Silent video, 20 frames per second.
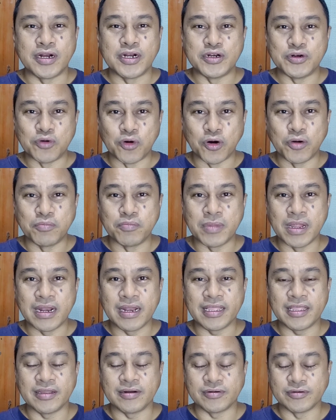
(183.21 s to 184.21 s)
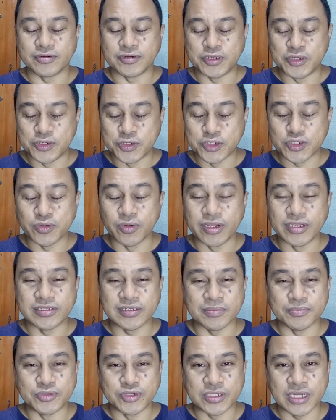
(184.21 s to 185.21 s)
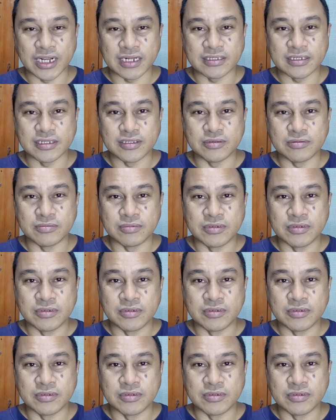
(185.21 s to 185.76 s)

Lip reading: normally or usually subjected